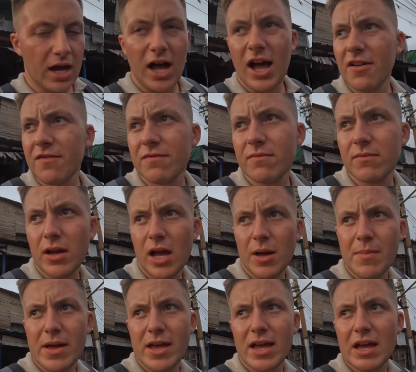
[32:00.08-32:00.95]

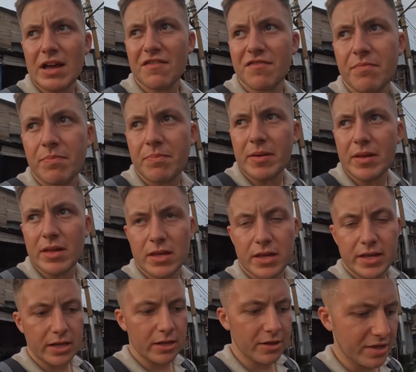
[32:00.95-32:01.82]
I may have
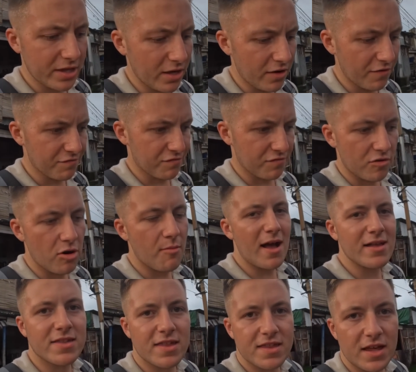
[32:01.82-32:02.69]
been guilty of
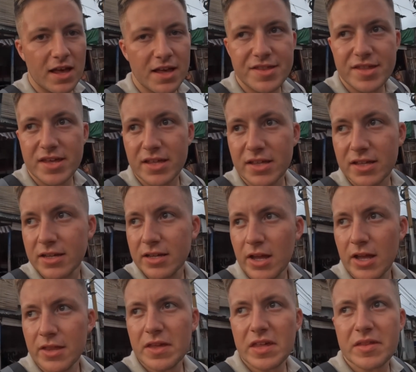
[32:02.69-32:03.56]
romanticizing
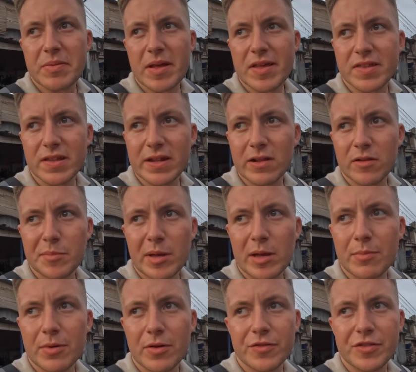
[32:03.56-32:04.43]
this place a little
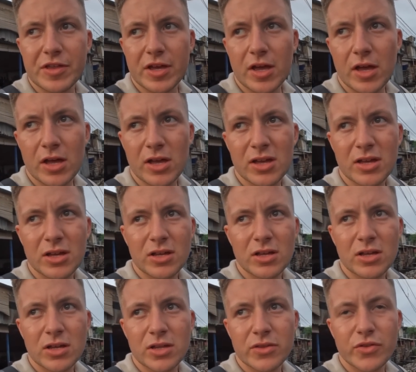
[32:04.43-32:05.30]
bit, but the
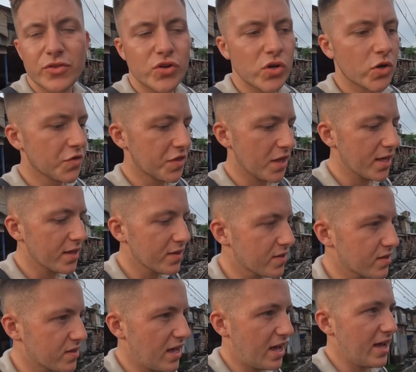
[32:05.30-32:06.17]
truth
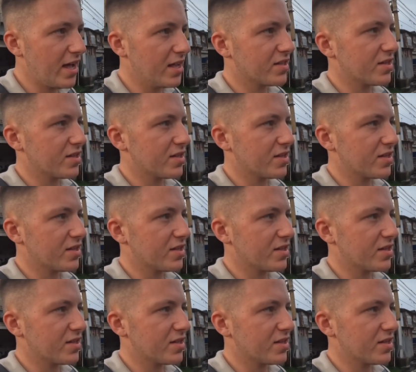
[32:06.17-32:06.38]
is that